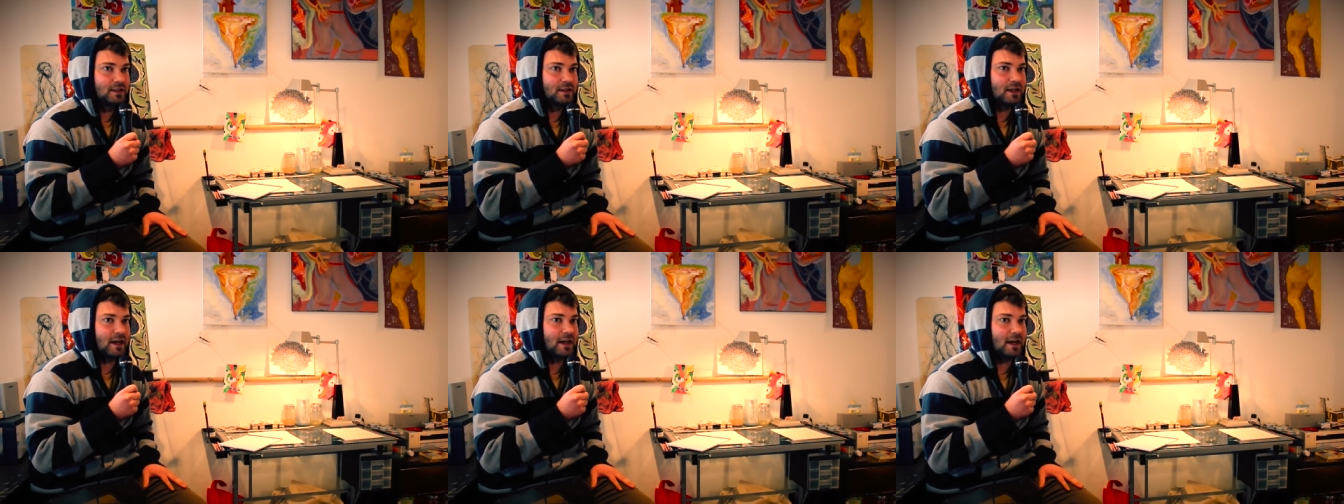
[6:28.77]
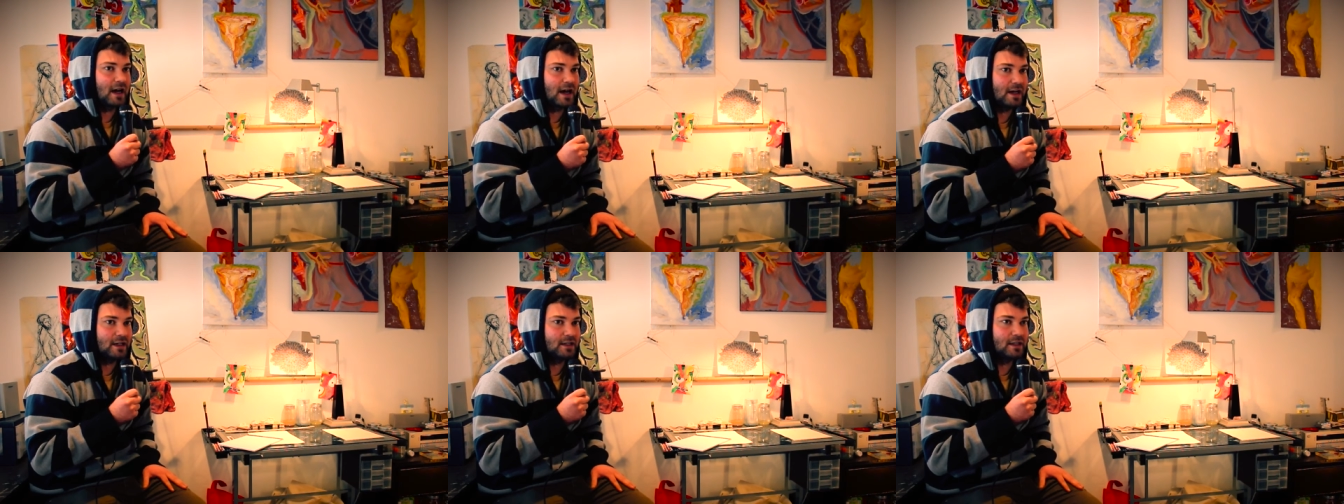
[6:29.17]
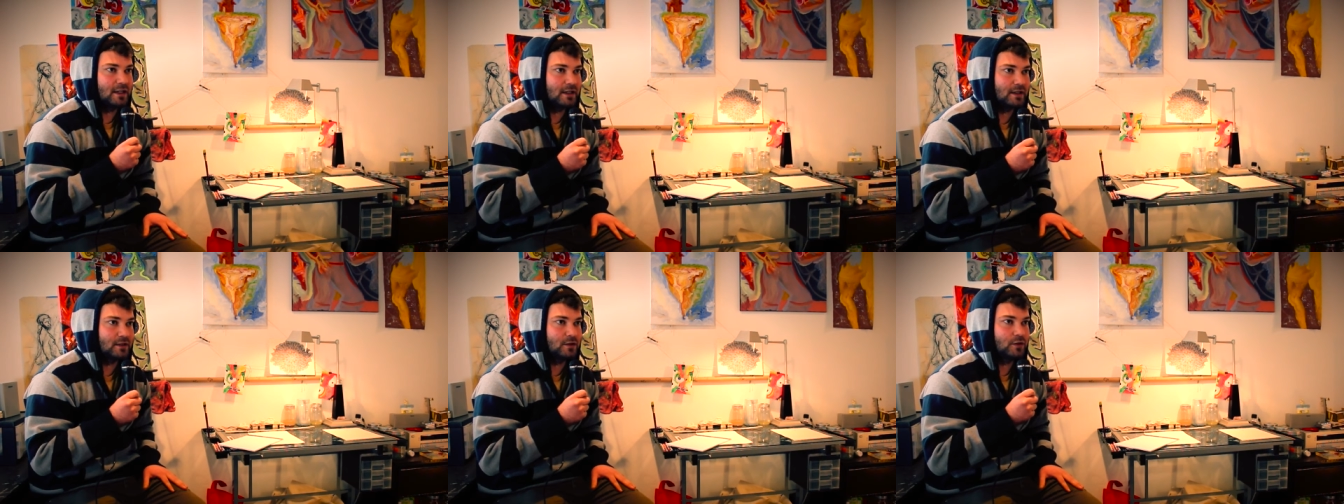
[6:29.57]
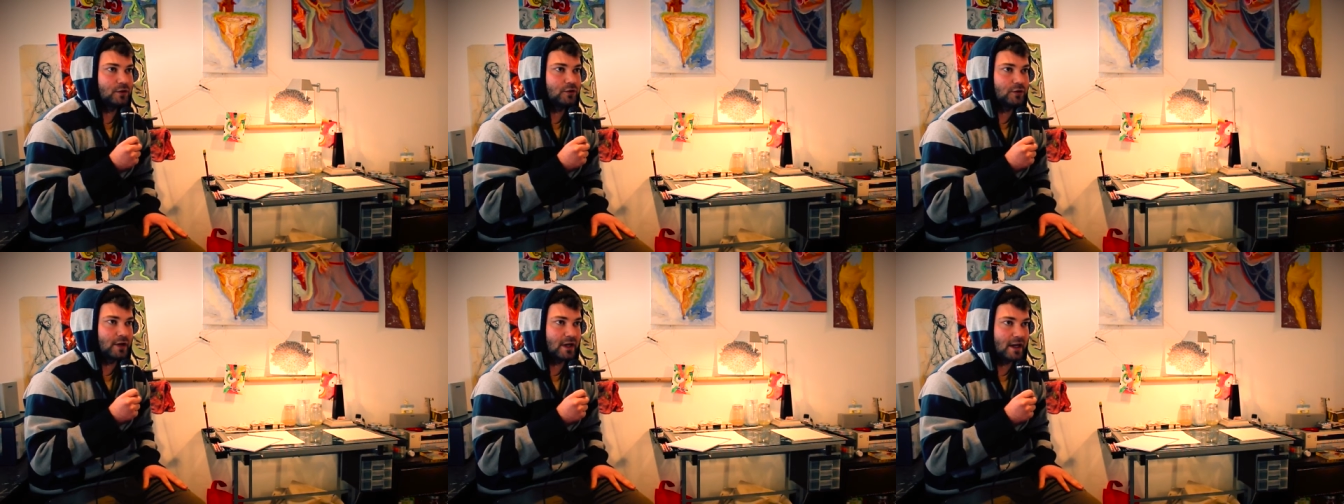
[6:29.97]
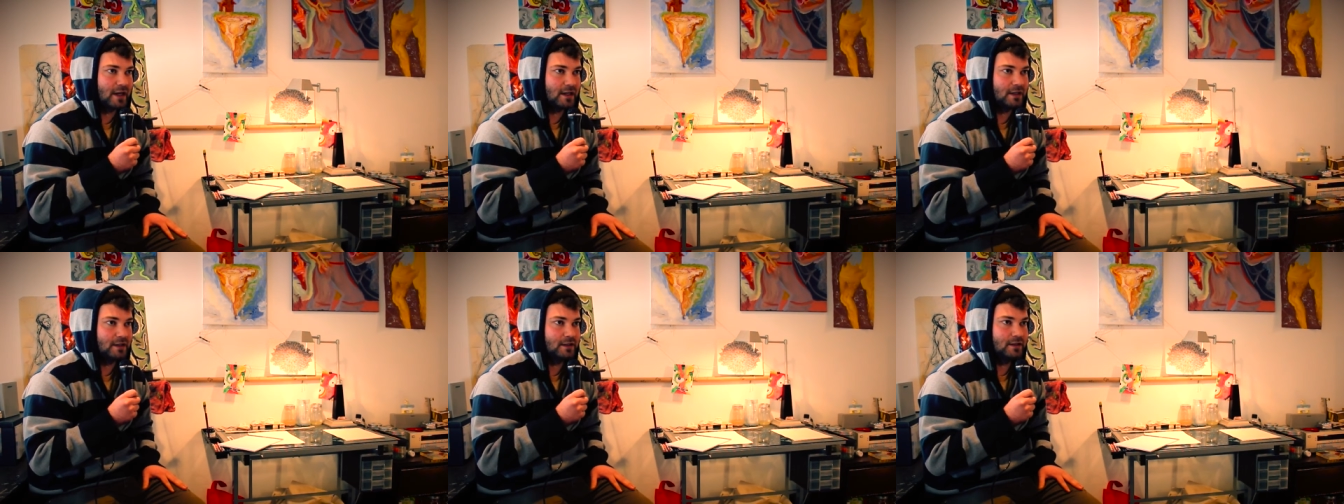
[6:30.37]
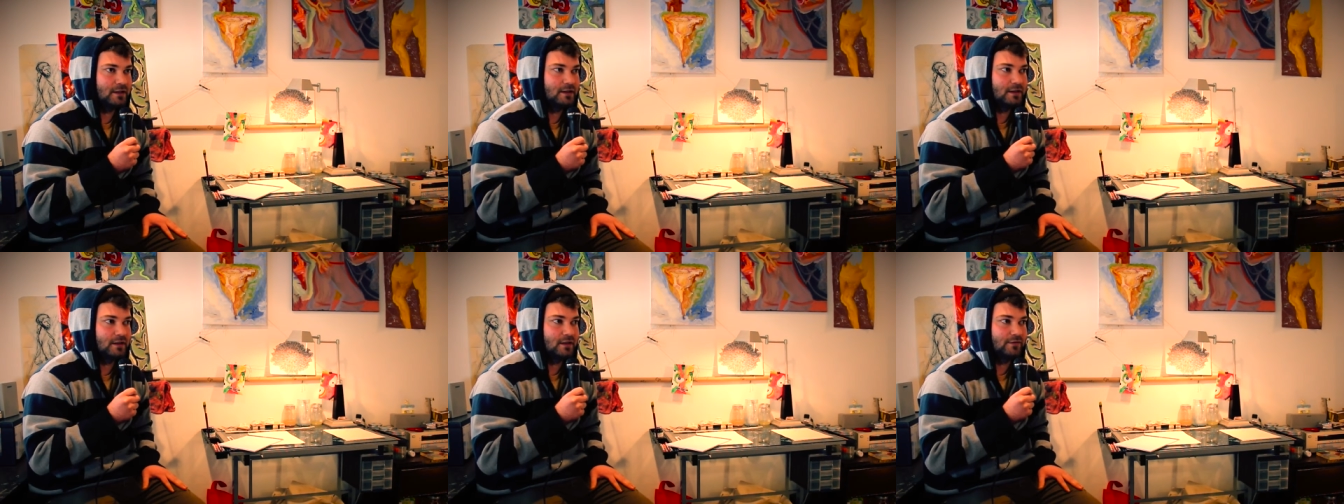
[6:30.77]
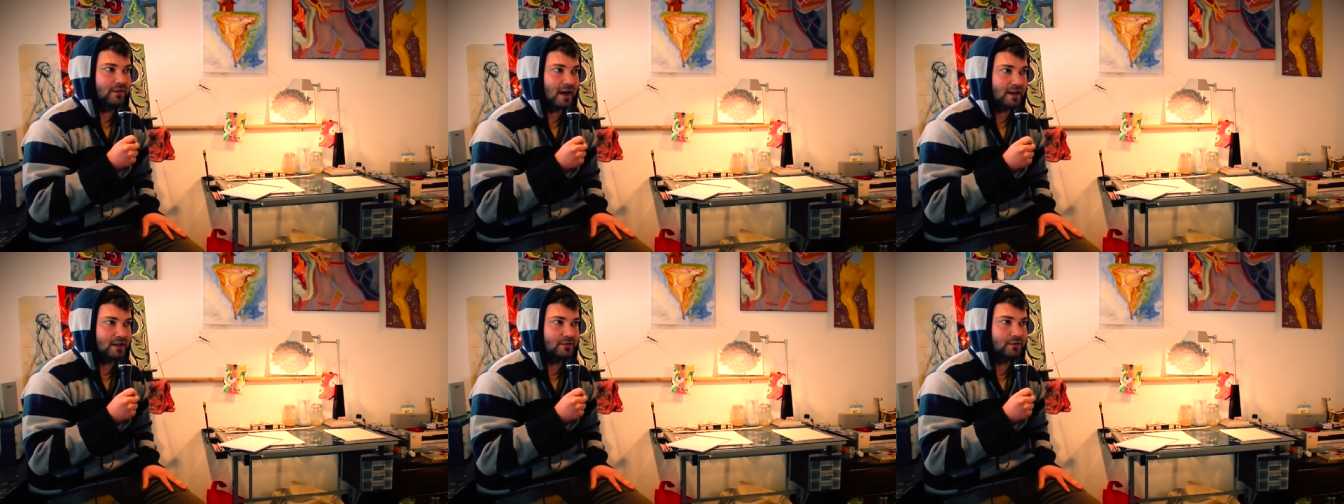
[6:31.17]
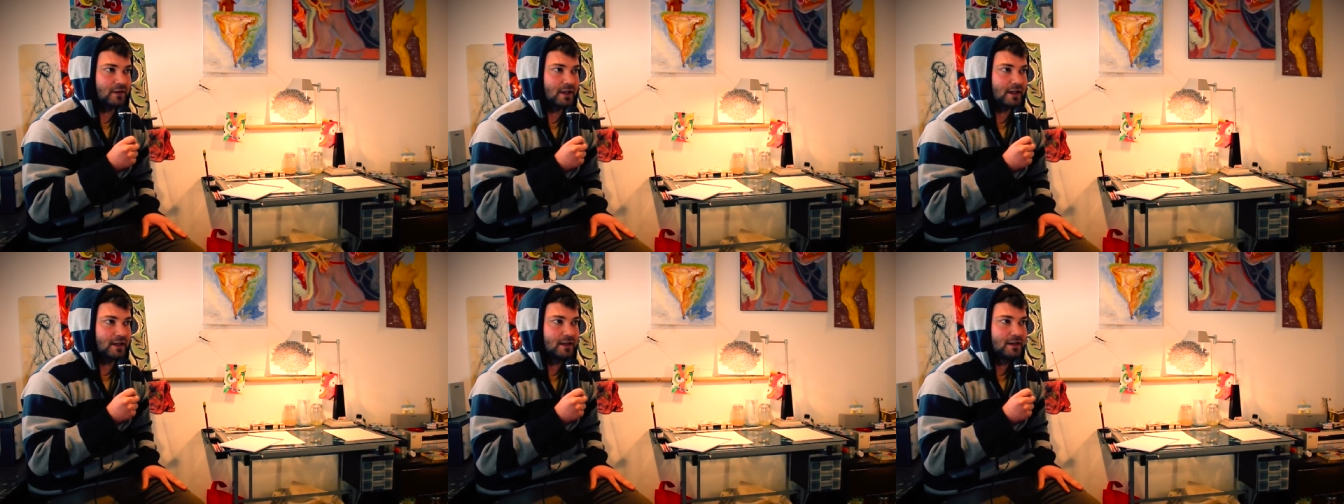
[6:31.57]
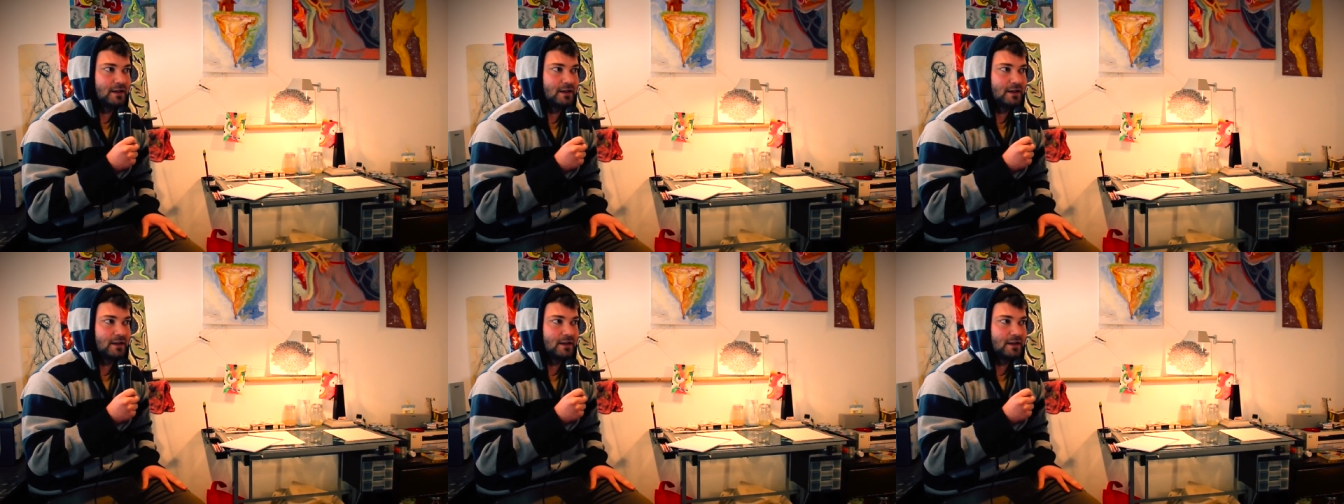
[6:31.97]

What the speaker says: that I can create effectively